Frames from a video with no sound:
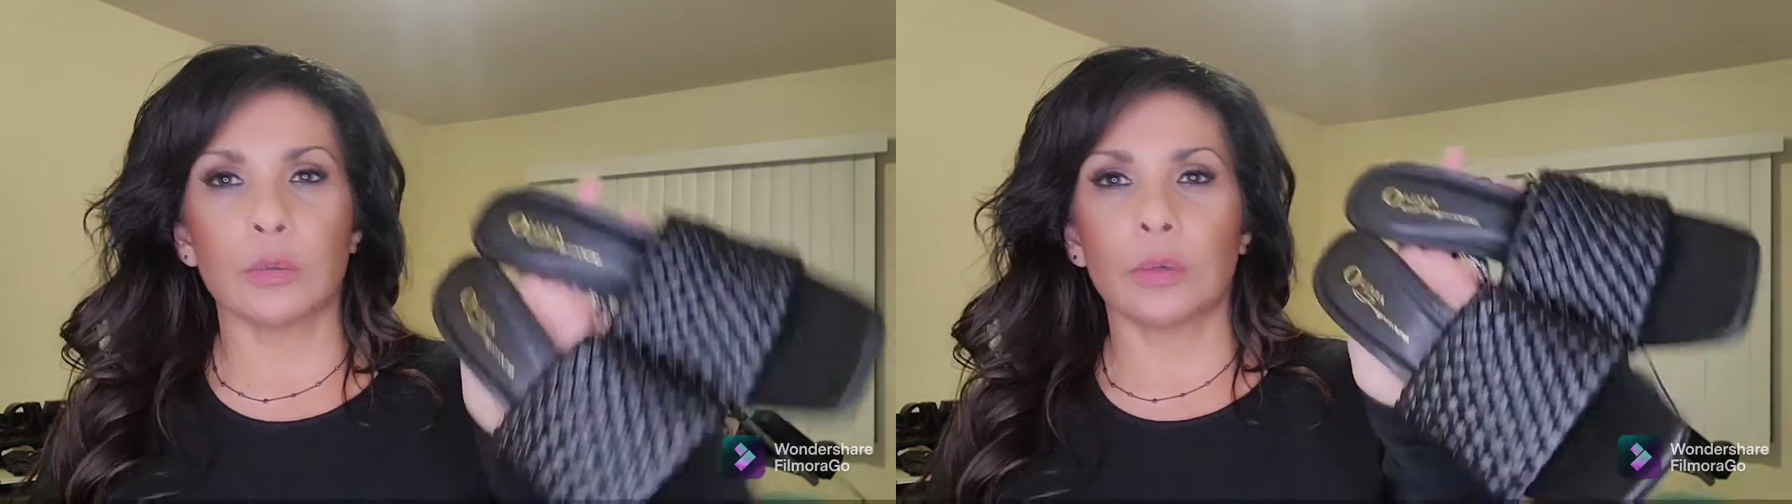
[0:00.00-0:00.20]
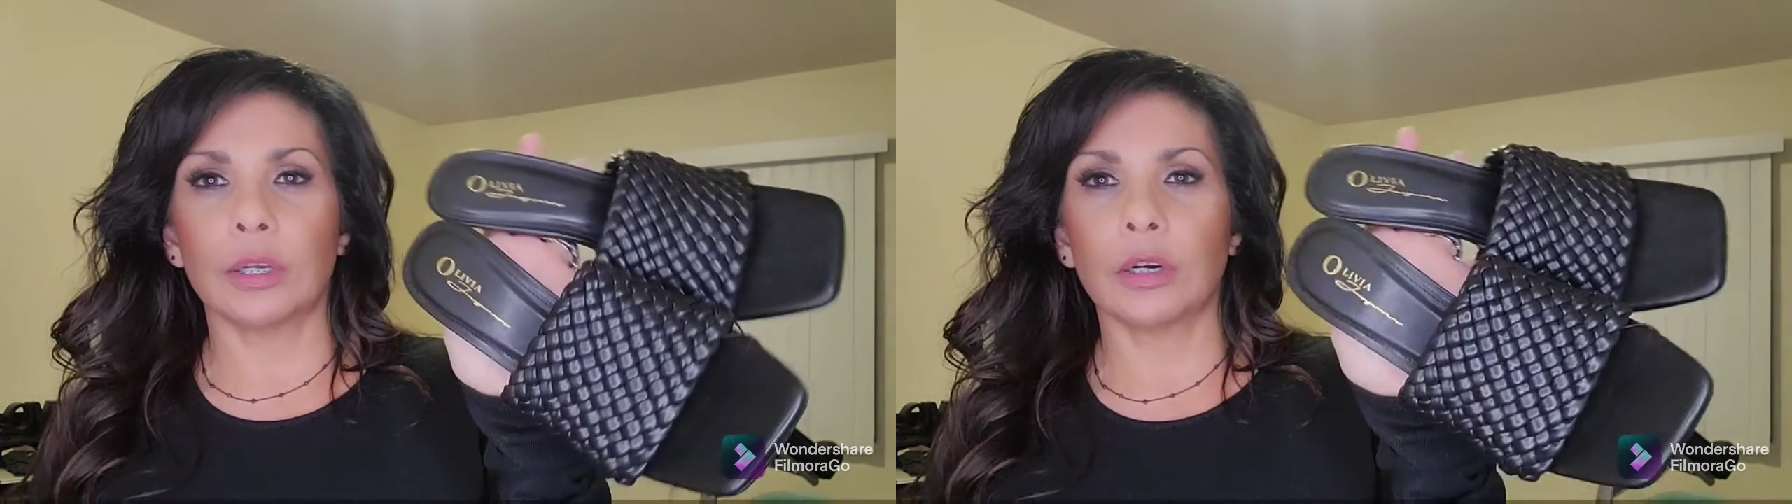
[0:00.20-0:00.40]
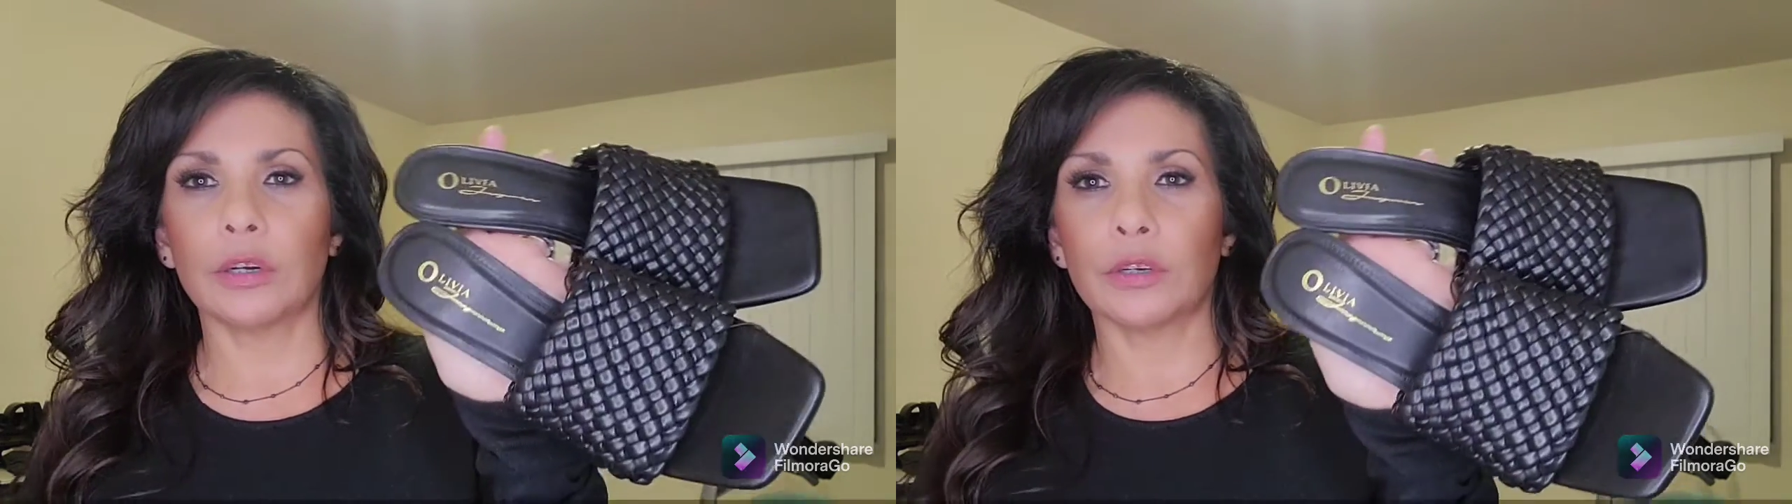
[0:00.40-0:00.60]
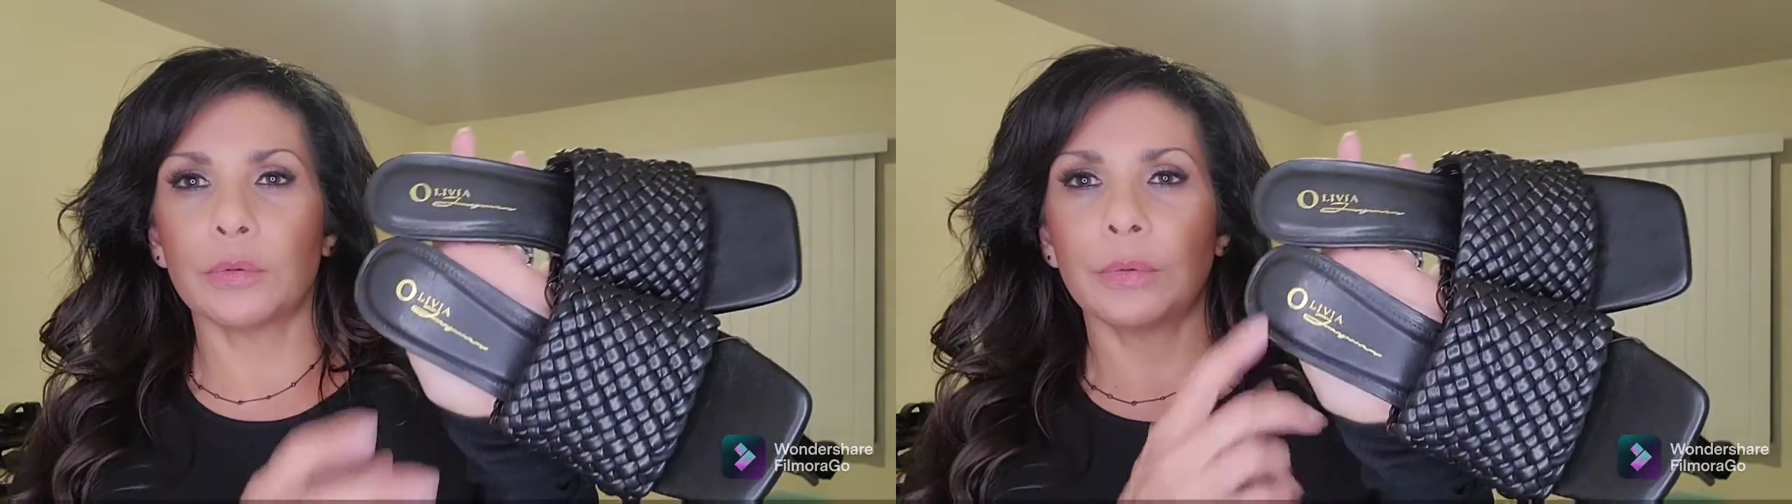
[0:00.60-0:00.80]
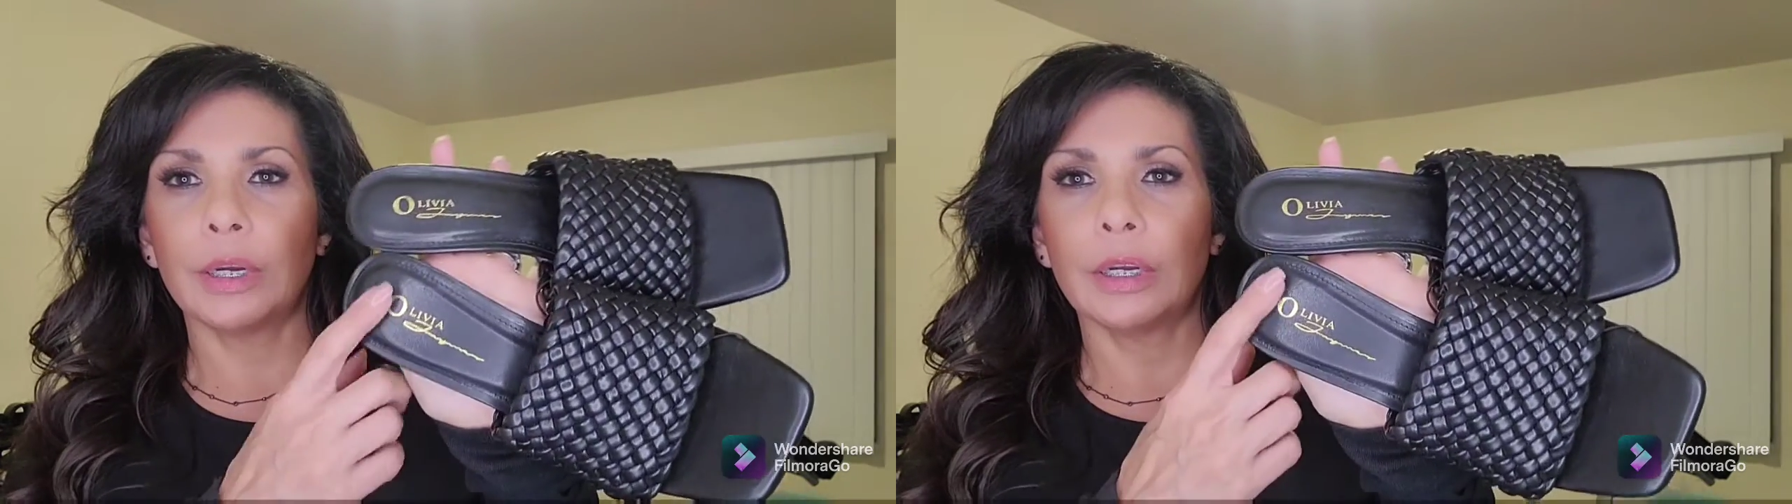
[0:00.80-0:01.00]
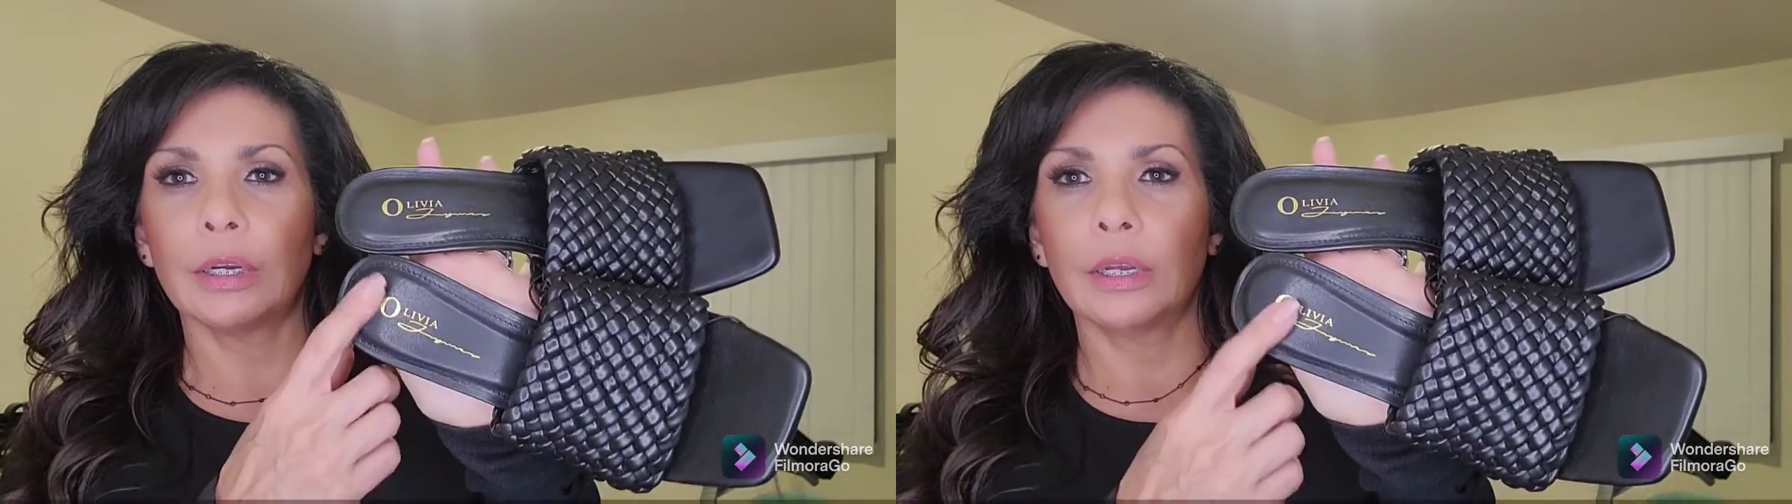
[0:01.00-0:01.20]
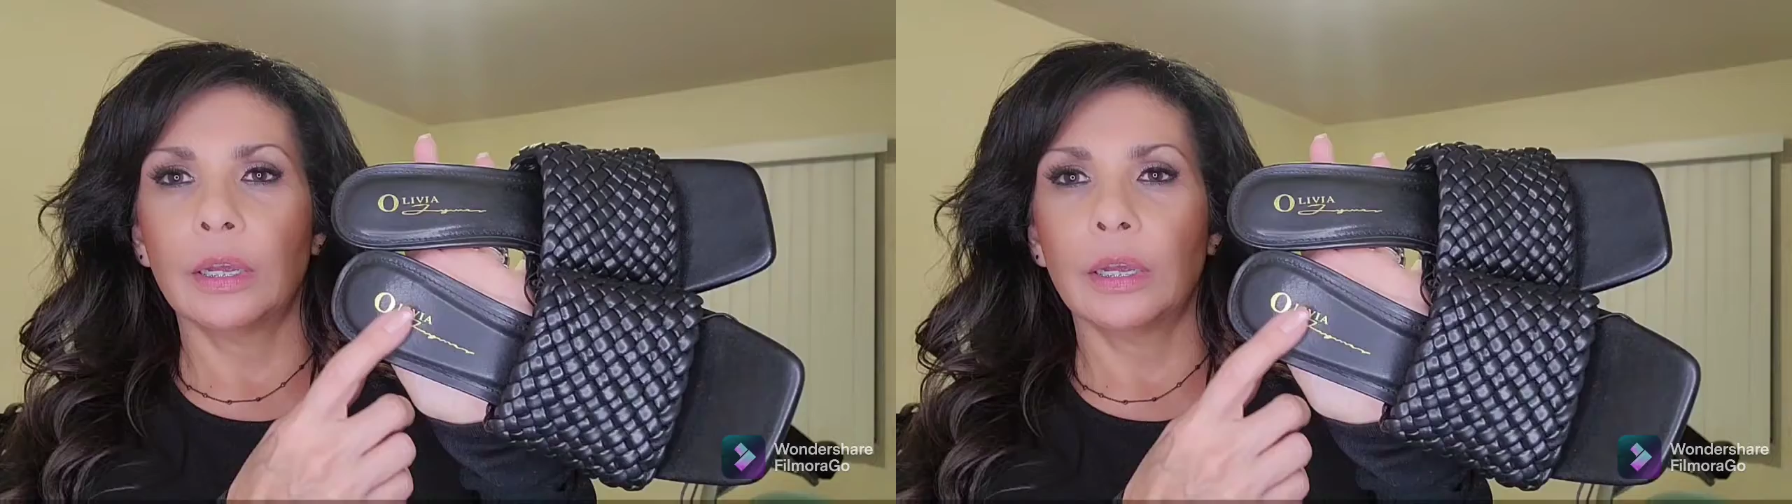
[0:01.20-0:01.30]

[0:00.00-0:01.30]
It's really hard to read.